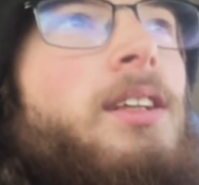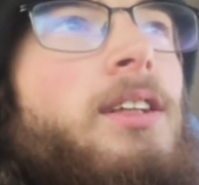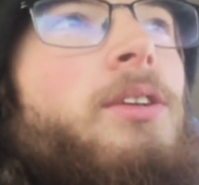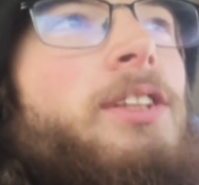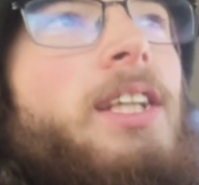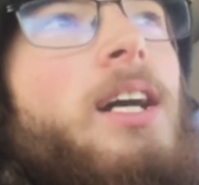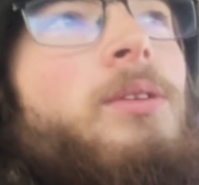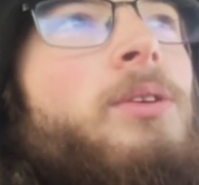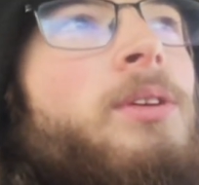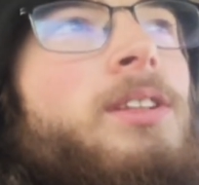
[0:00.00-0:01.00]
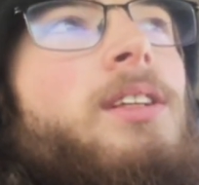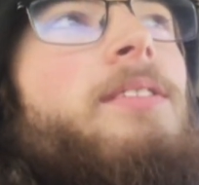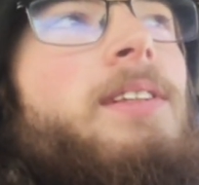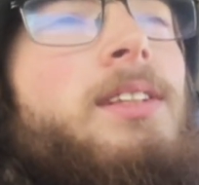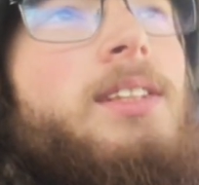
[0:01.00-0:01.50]
Goshi Outdoor
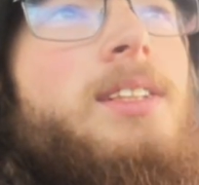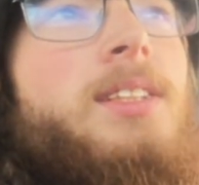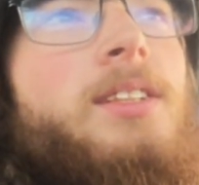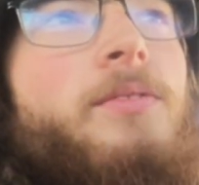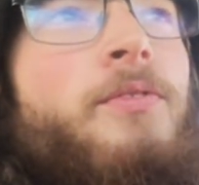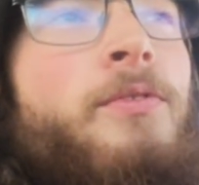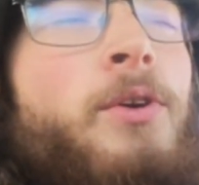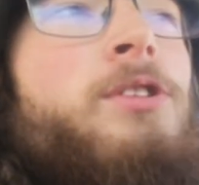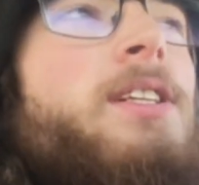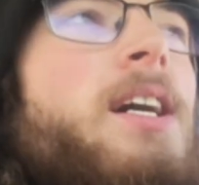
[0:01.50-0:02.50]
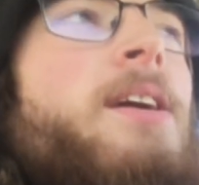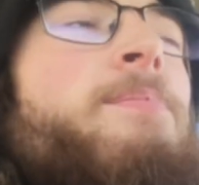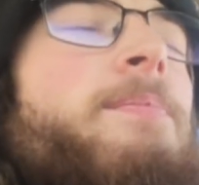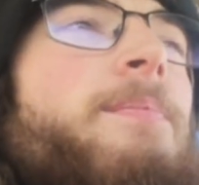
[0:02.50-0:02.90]
Services full-time.